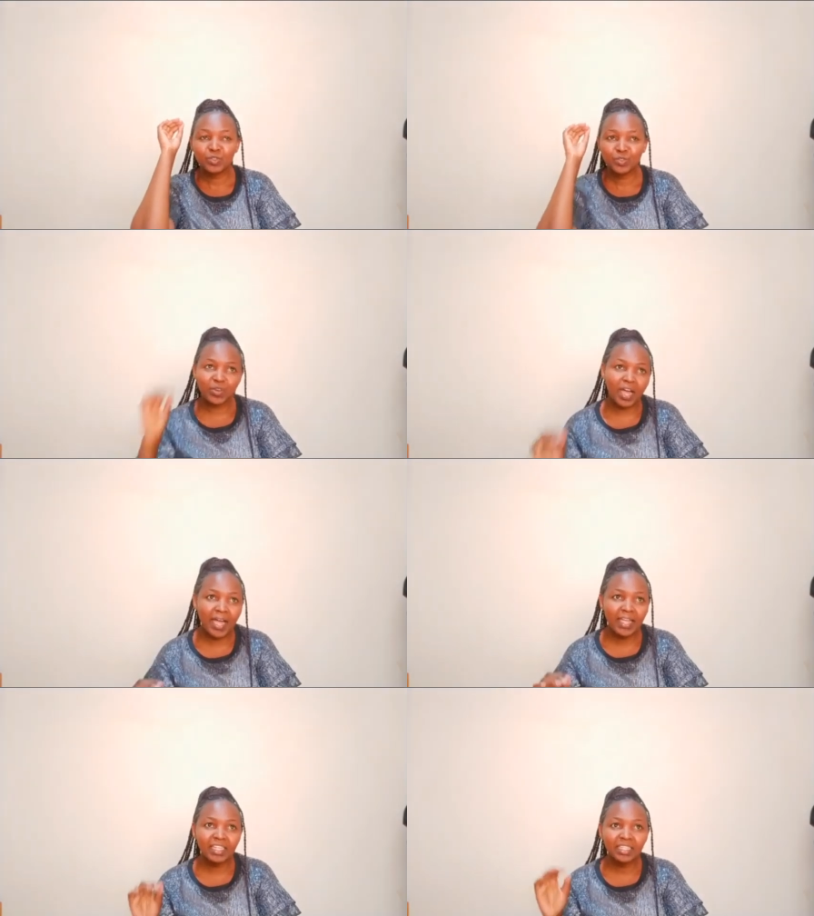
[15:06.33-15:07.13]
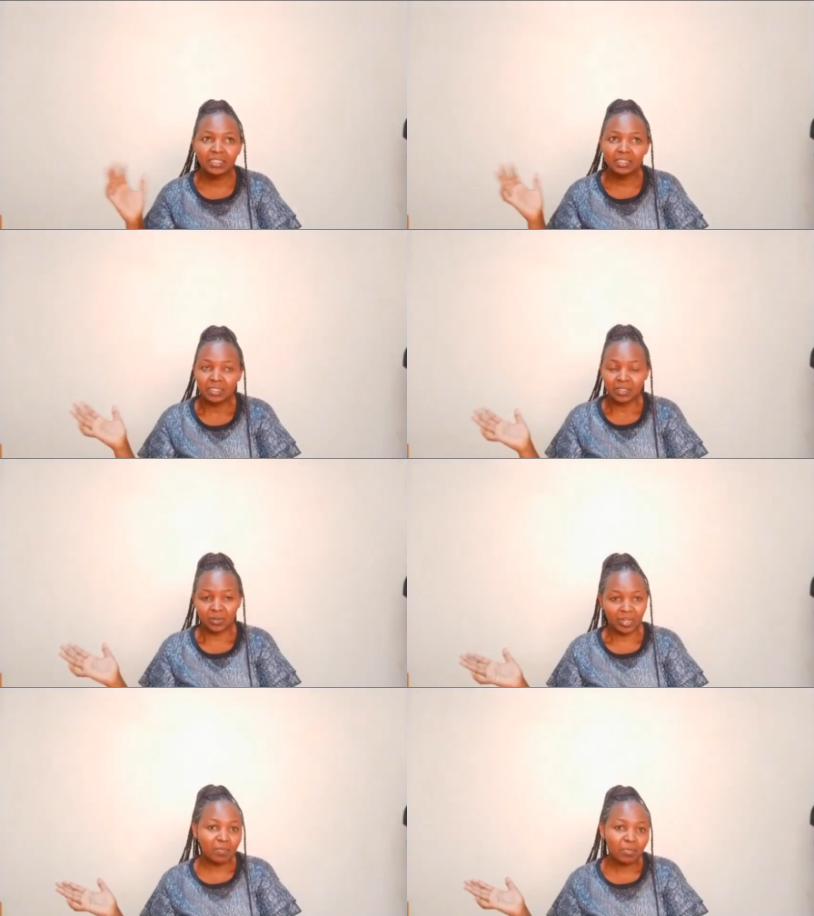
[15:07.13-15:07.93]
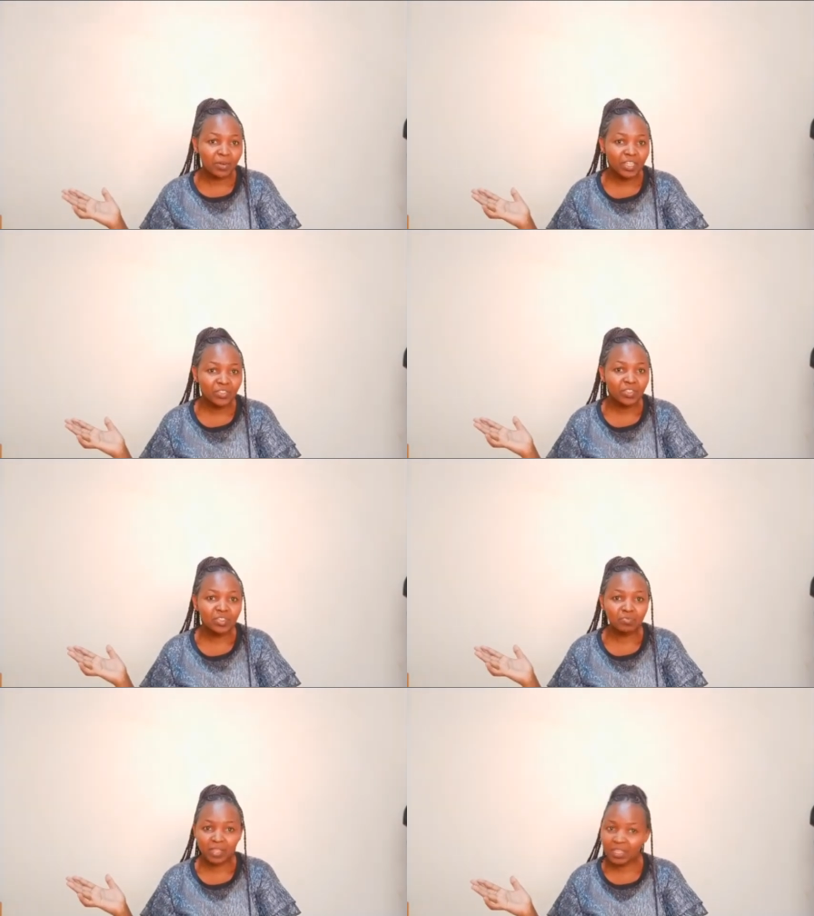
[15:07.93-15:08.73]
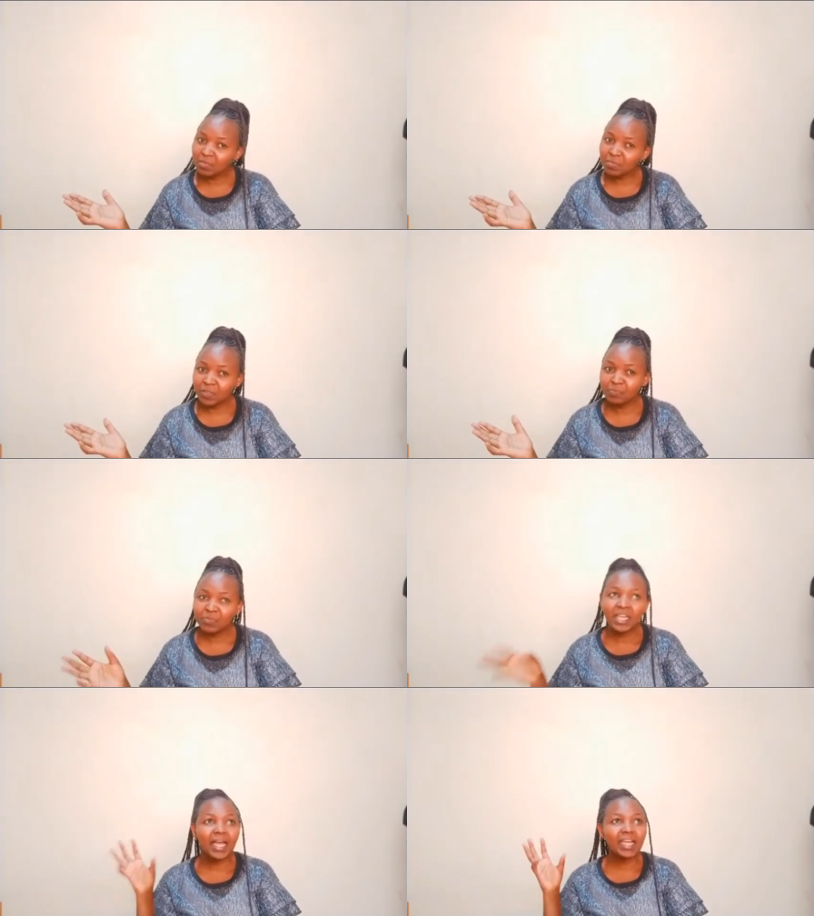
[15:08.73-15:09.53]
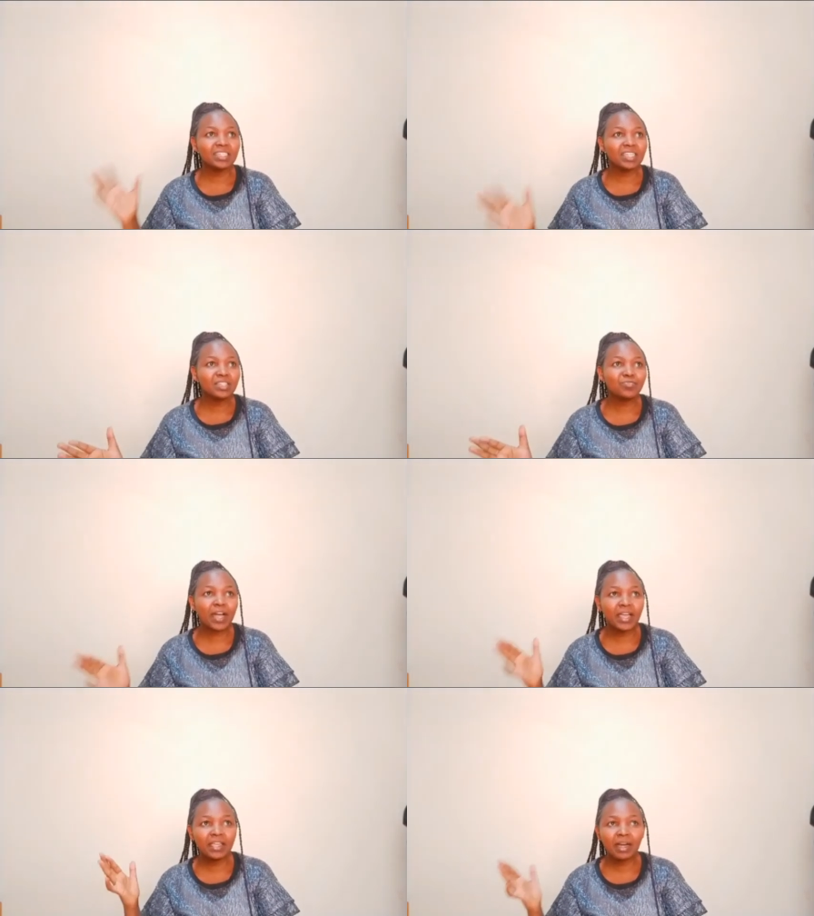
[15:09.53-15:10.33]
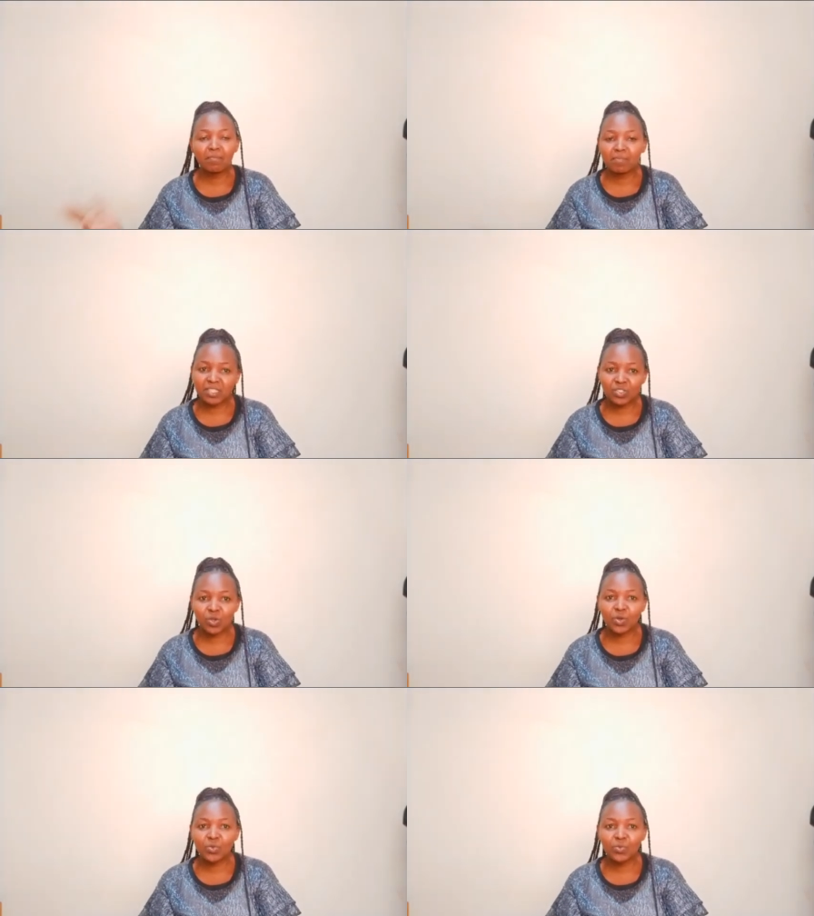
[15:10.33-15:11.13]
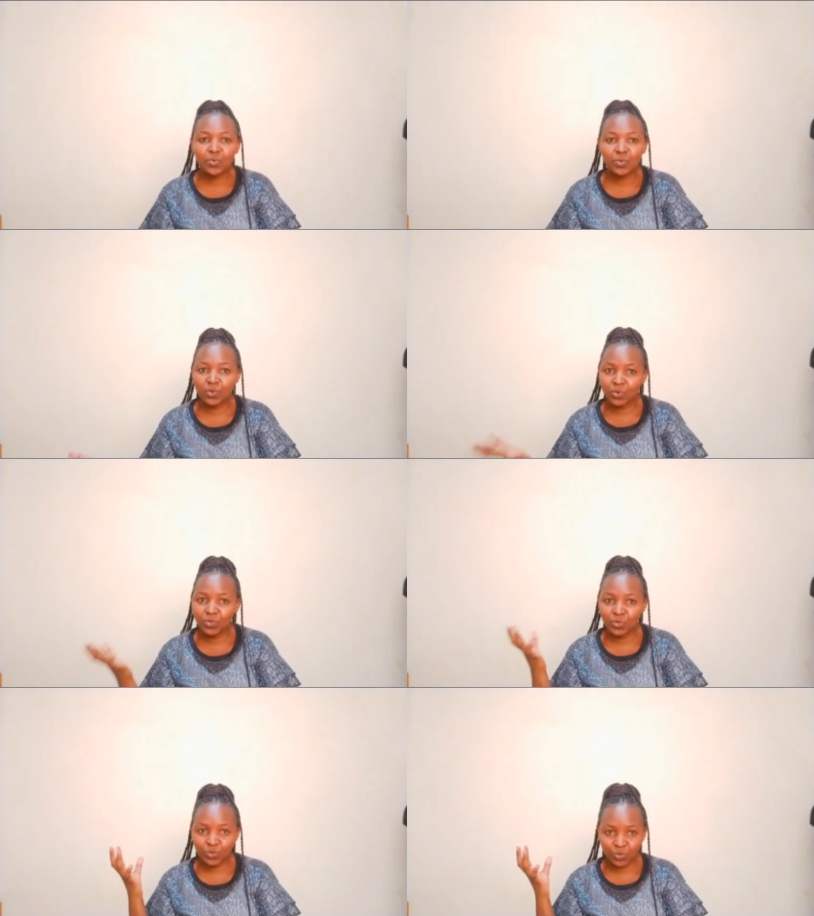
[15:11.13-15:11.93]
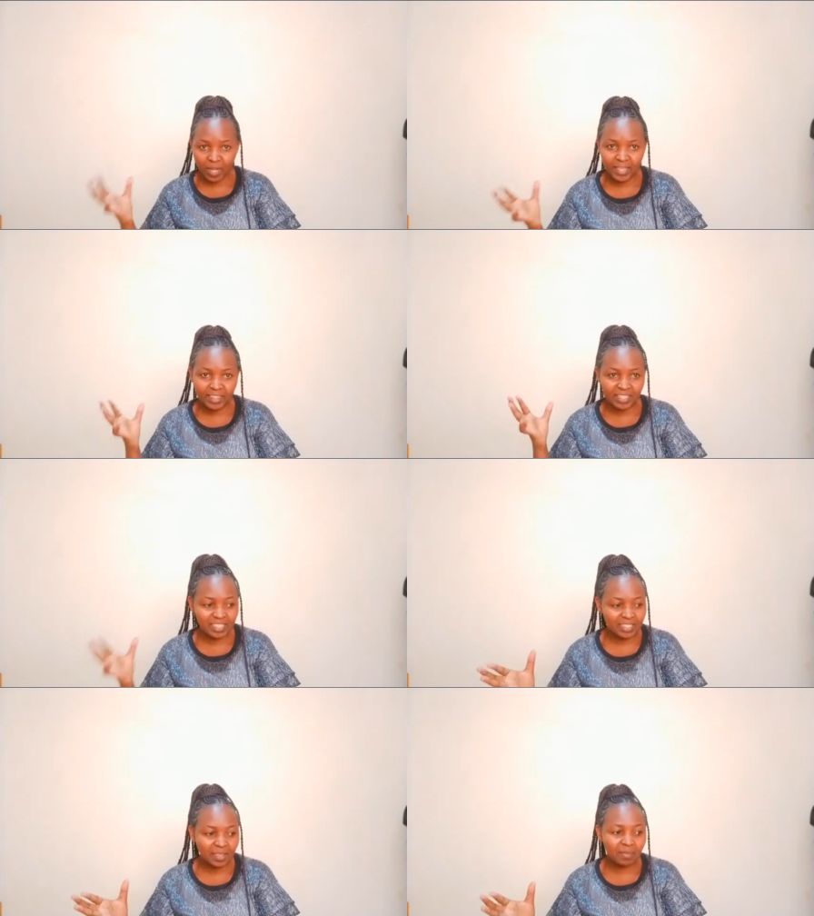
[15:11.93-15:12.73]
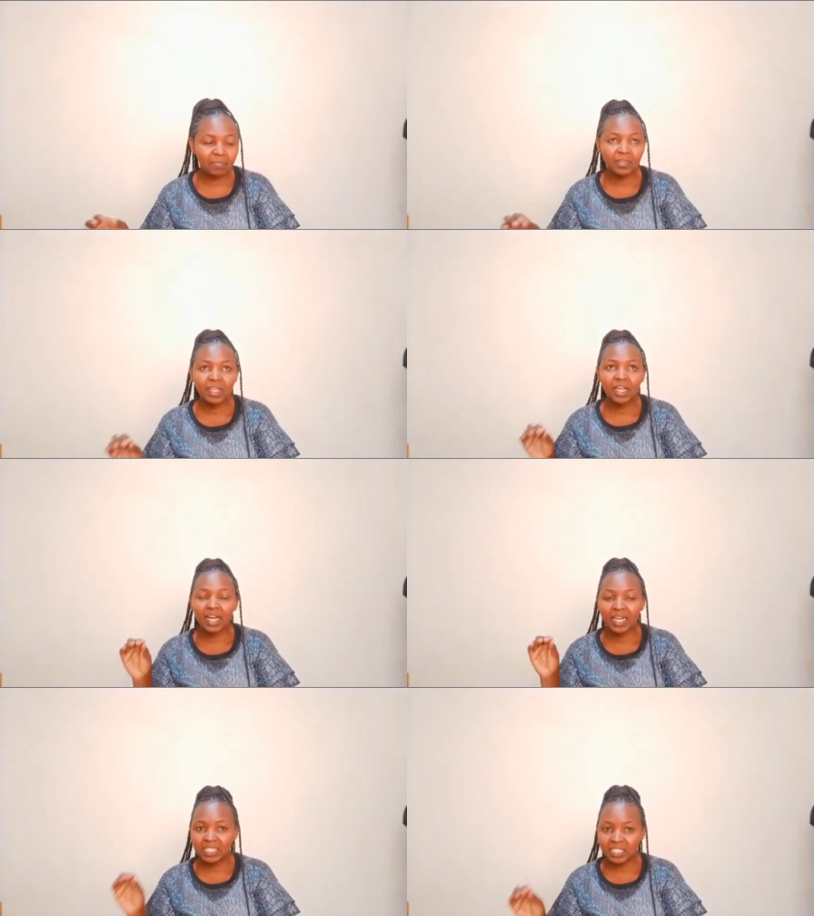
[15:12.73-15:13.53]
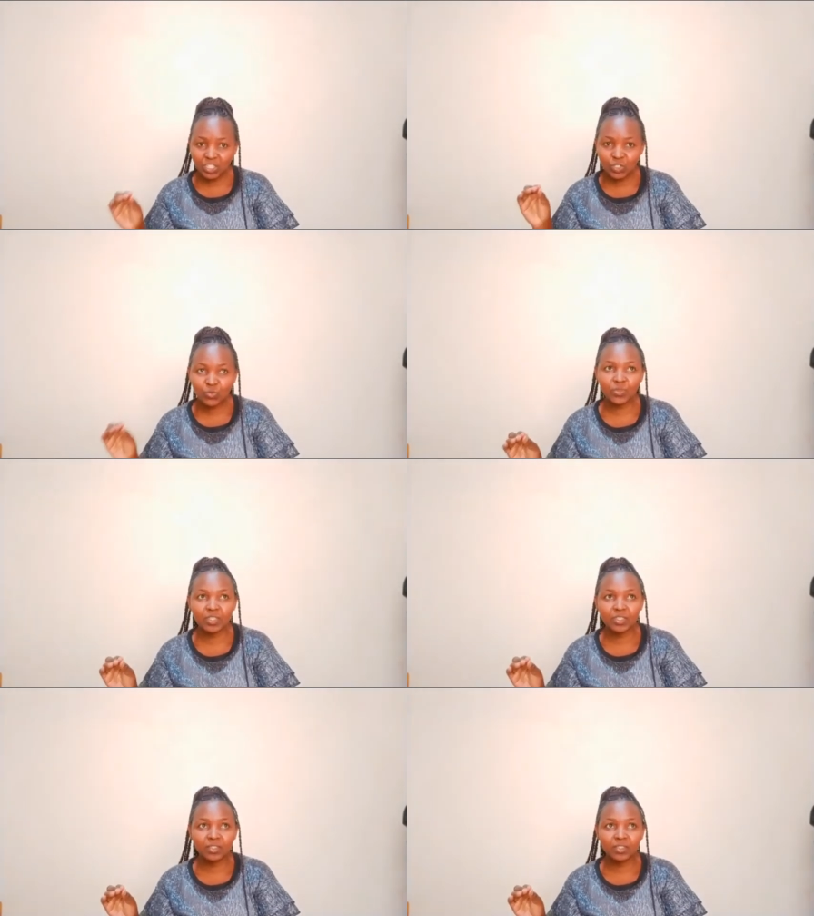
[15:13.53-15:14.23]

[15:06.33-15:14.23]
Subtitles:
Try collaborations, maybe. Identify a person who you are in the same niche with.